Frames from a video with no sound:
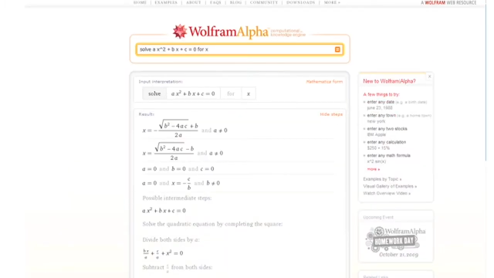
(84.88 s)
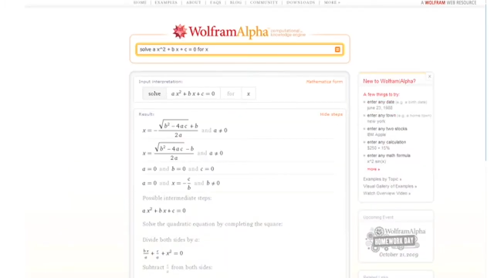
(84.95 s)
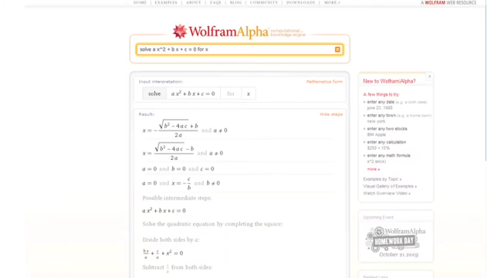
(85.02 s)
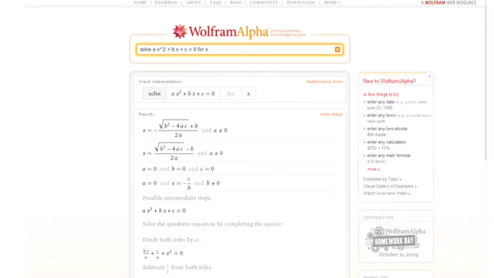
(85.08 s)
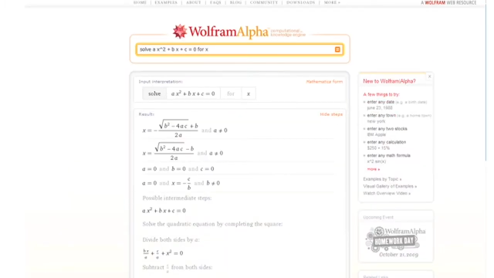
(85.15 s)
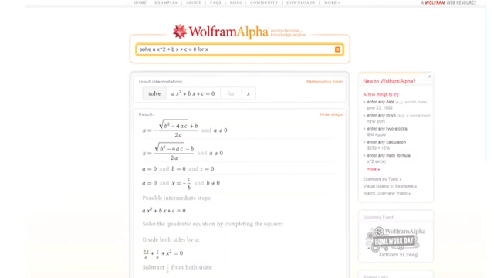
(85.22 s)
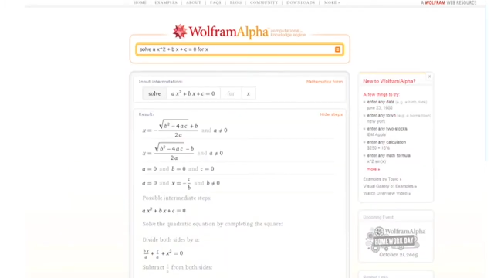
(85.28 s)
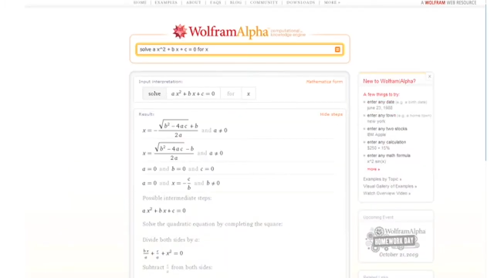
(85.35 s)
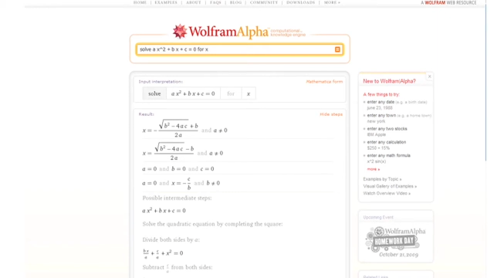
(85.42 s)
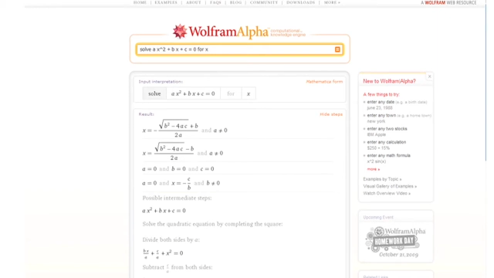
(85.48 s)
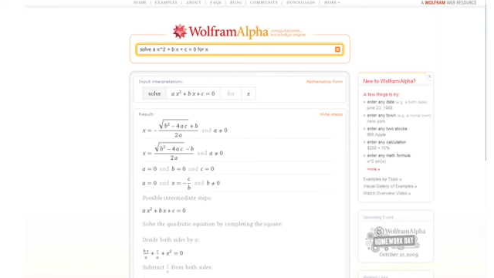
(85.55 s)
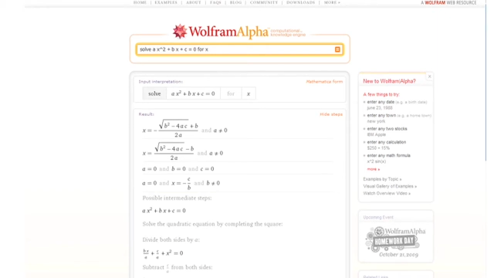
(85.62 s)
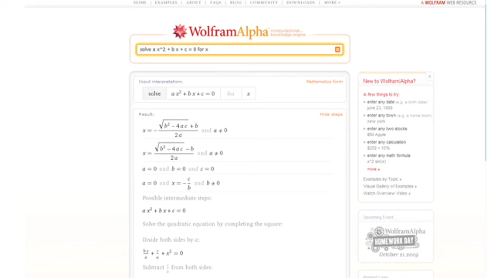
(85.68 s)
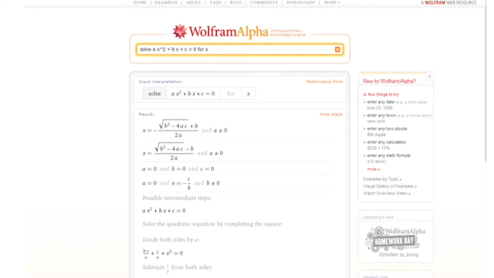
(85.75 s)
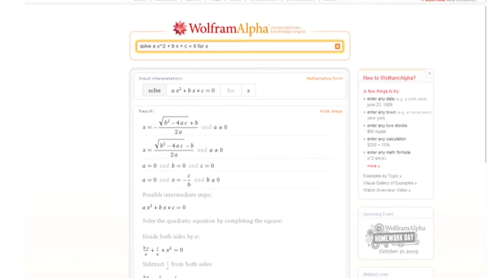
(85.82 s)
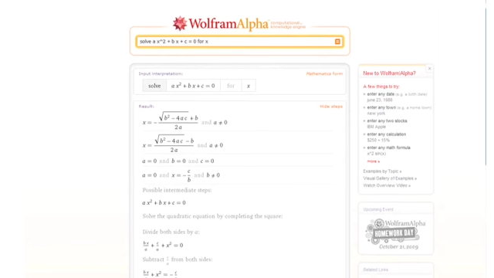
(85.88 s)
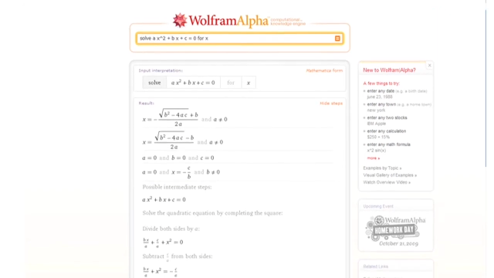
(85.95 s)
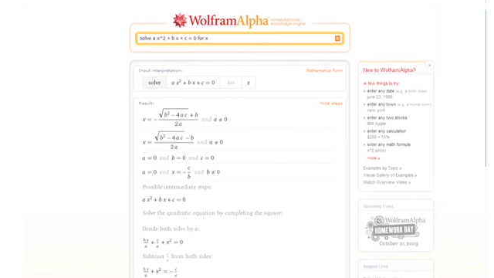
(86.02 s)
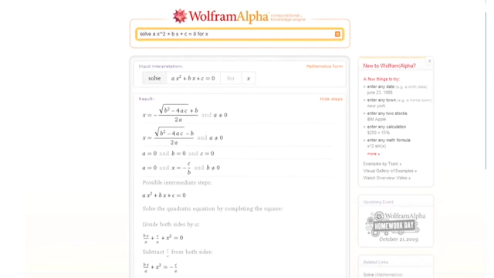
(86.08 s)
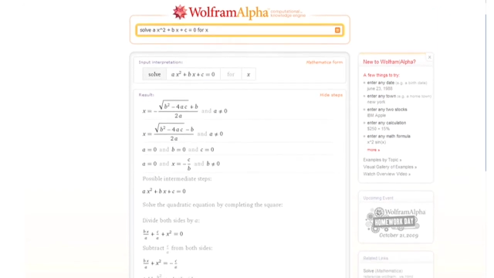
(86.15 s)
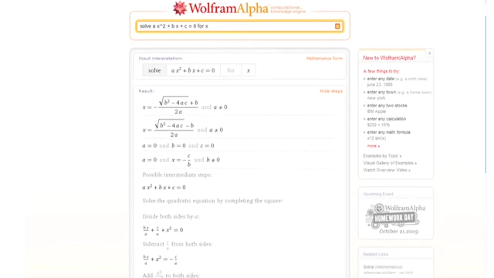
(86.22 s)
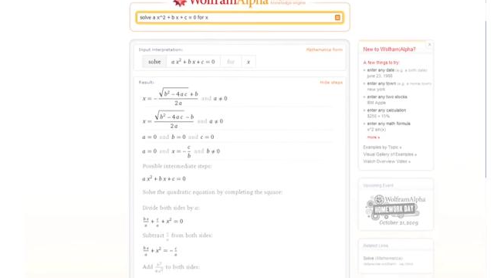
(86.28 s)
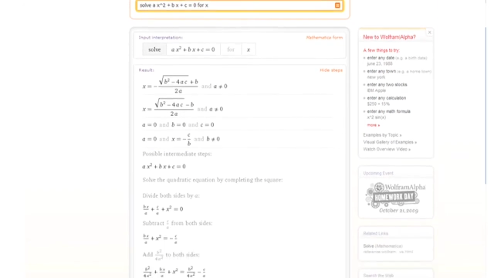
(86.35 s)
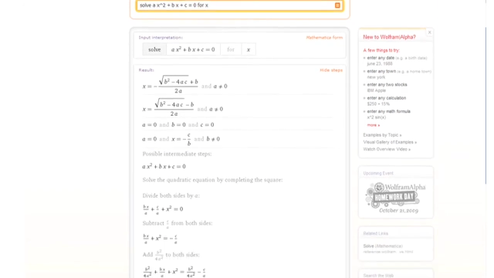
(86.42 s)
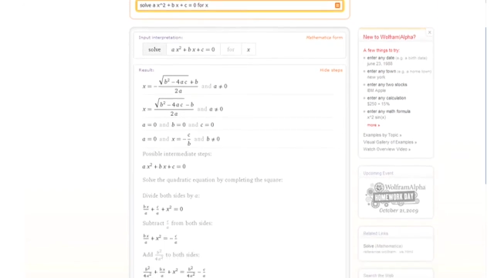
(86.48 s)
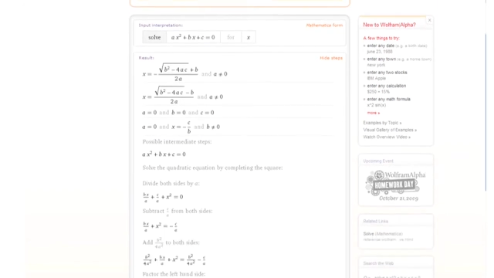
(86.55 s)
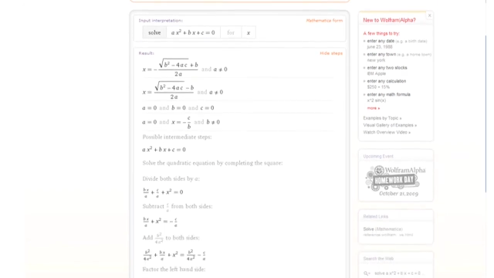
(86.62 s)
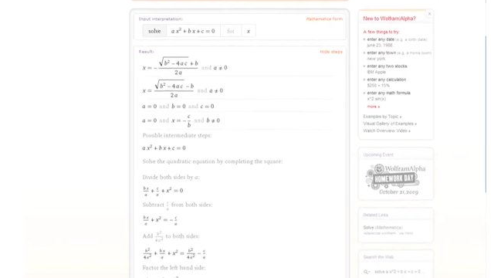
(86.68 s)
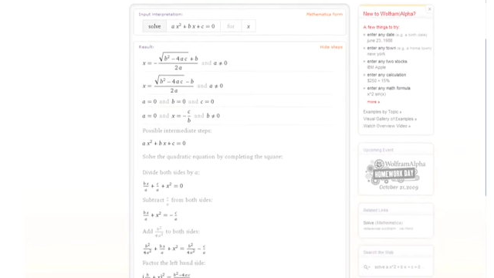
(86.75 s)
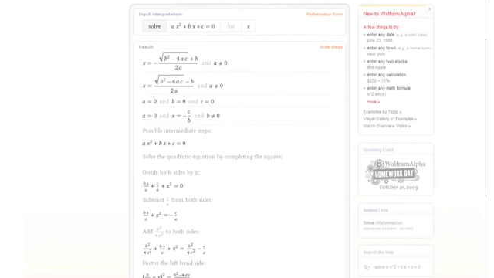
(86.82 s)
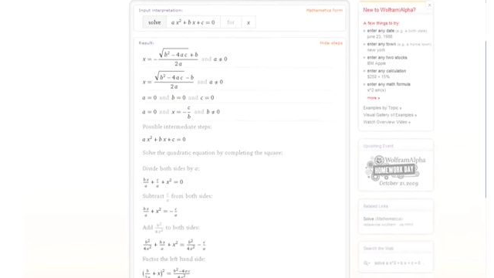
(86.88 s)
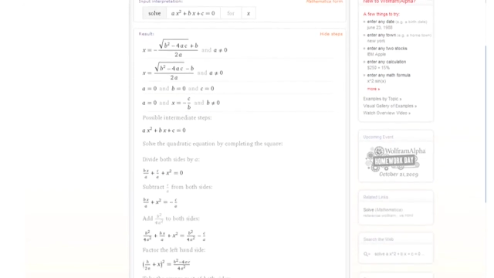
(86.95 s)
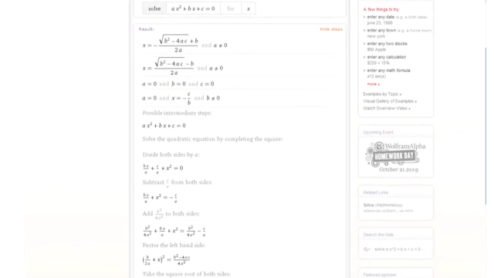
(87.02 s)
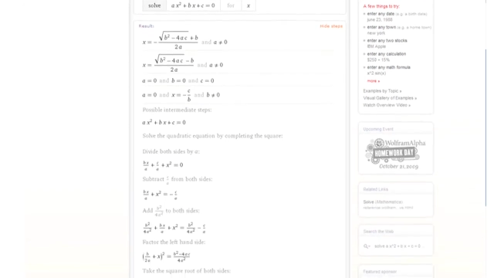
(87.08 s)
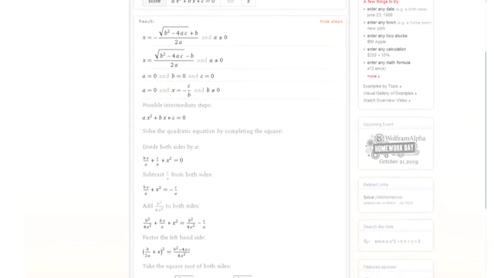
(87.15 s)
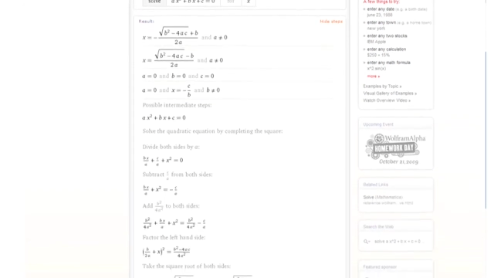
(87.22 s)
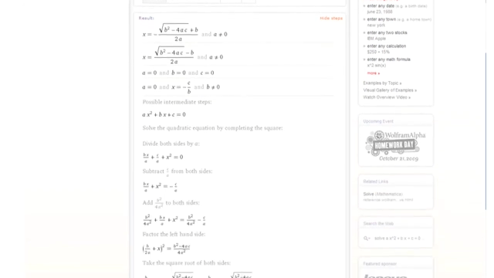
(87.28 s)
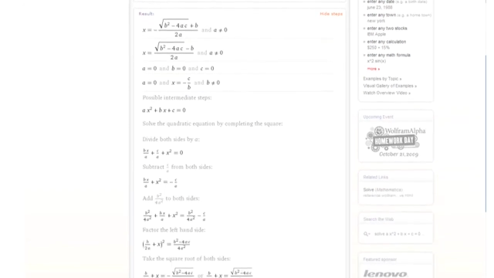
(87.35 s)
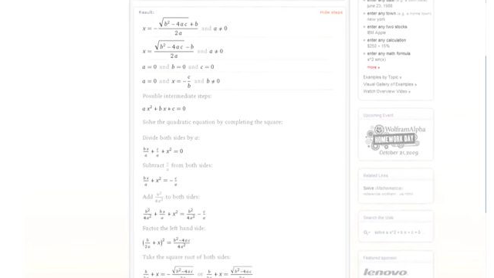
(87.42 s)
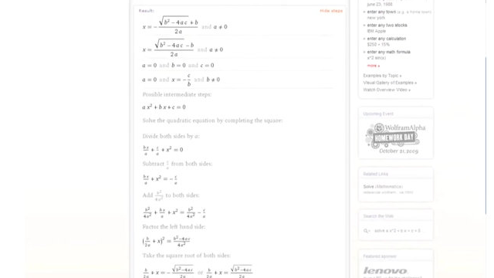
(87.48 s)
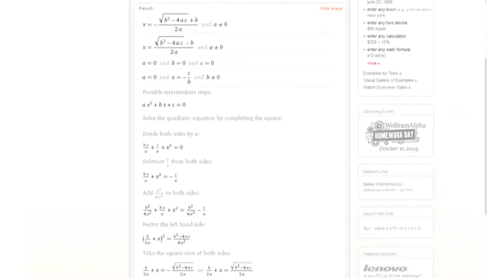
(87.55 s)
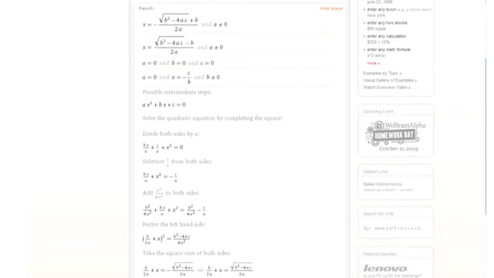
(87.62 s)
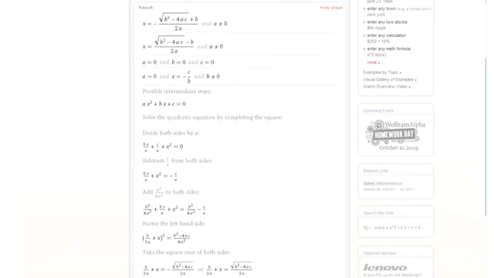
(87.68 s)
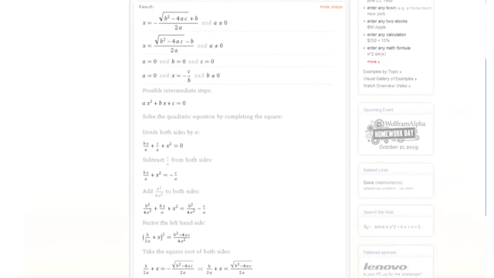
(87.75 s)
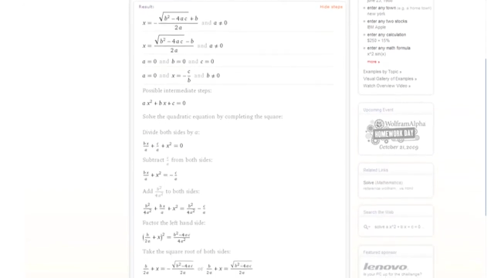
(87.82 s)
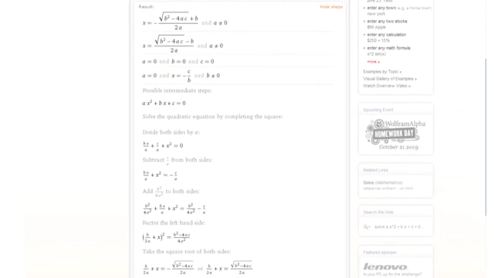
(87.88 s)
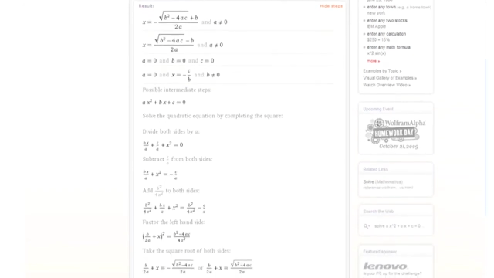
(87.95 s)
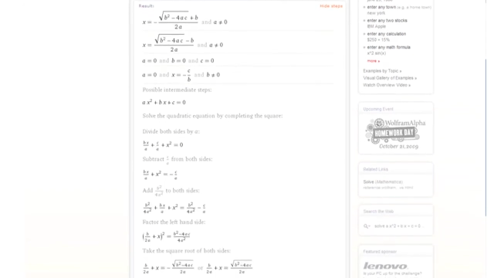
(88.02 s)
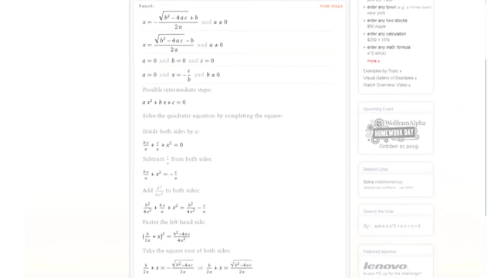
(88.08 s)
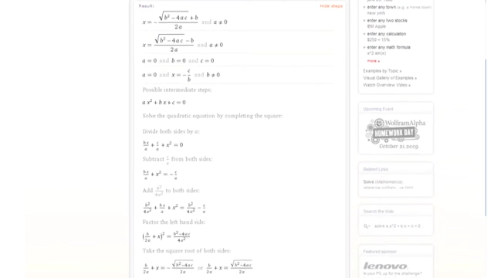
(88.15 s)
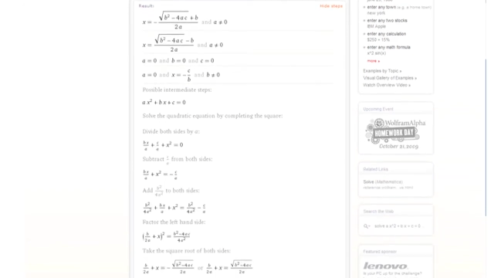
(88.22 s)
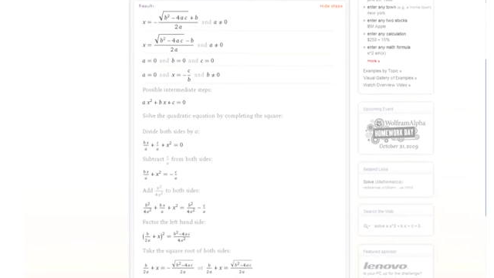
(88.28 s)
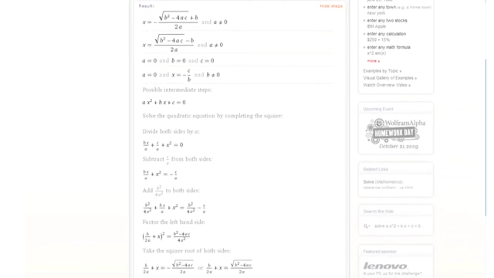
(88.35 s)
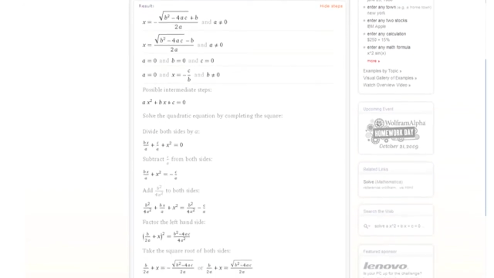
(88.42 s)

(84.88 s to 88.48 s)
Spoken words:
Nobody's mouth can be seen.